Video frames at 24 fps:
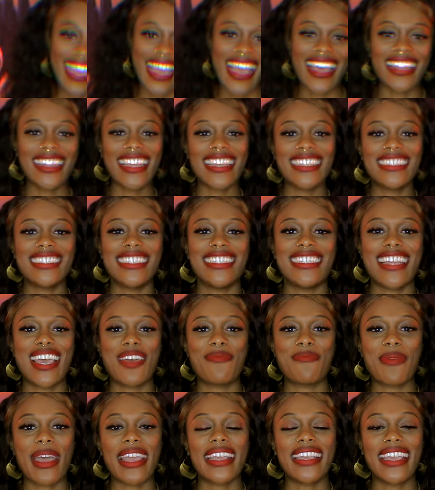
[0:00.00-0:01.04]
I like to
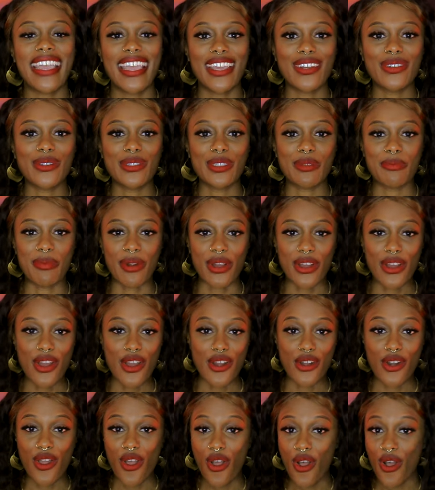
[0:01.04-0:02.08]
let my candles
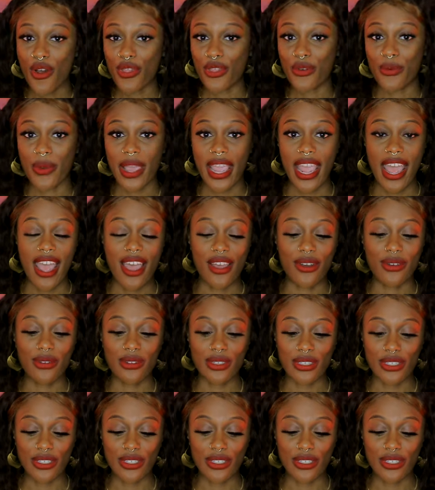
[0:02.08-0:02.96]
burn all the way out.